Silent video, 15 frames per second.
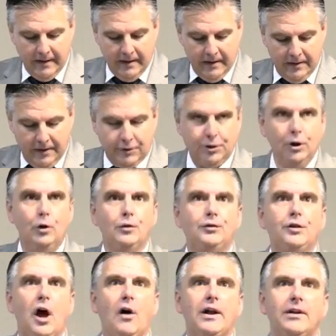The Jews
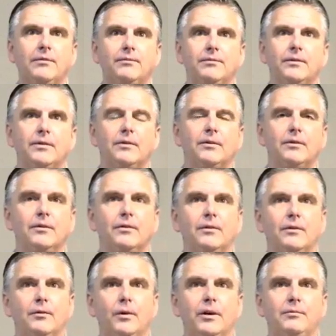thought it
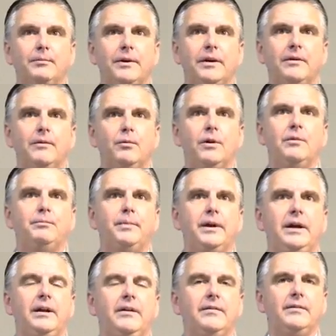wouldn't be, wouldn't
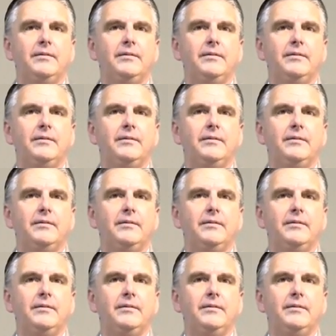be